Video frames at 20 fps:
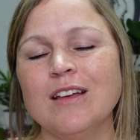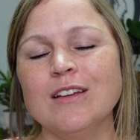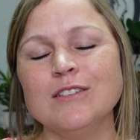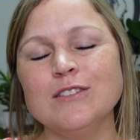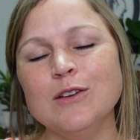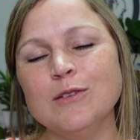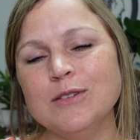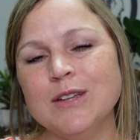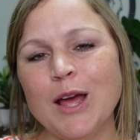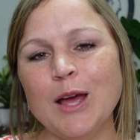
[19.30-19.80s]

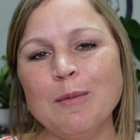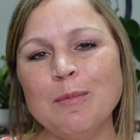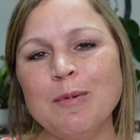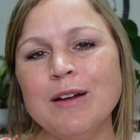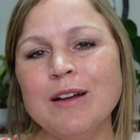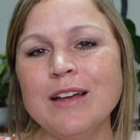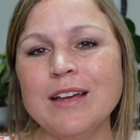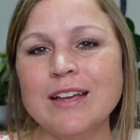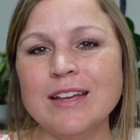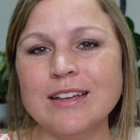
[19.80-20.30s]
So
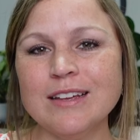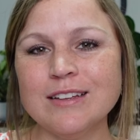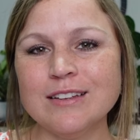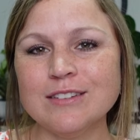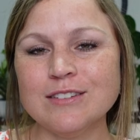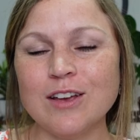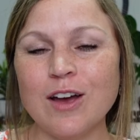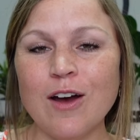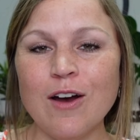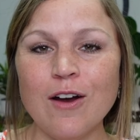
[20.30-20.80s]
Debra
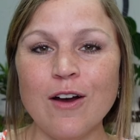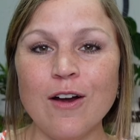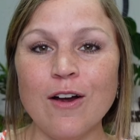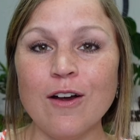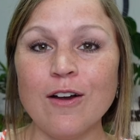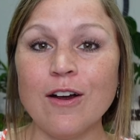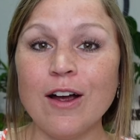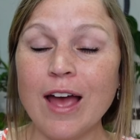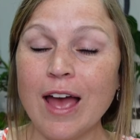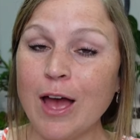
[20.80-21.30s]
is
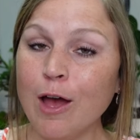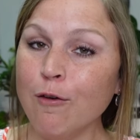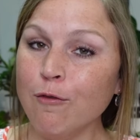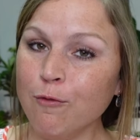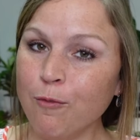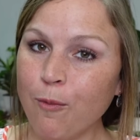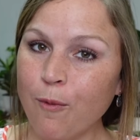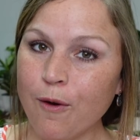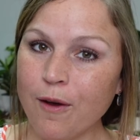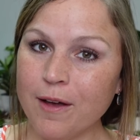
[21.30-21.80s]
our
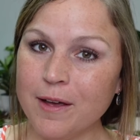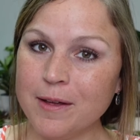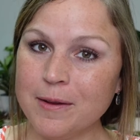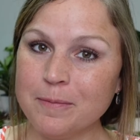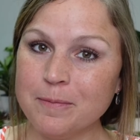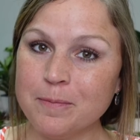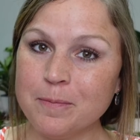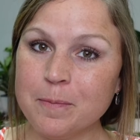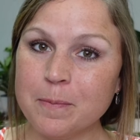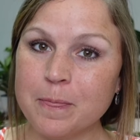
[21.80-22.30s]

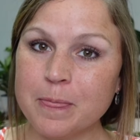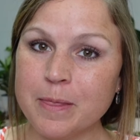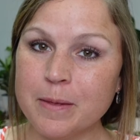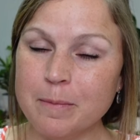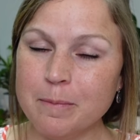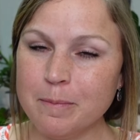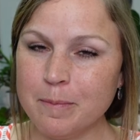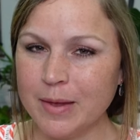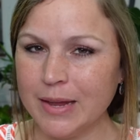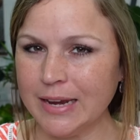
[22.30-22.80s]
F1
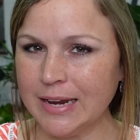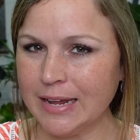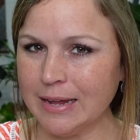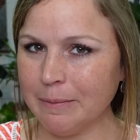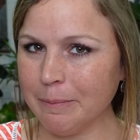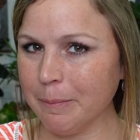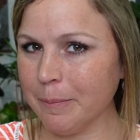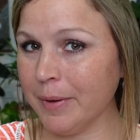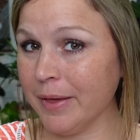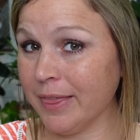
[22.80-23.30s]

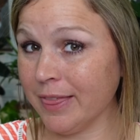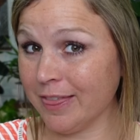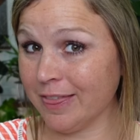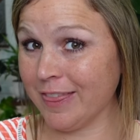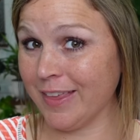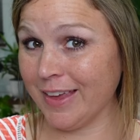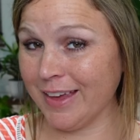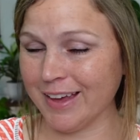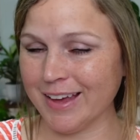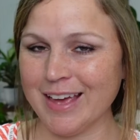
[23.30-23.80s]
mini but
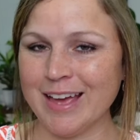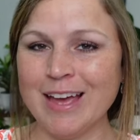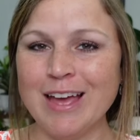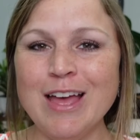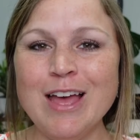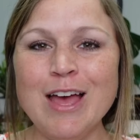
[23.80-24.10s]
thick,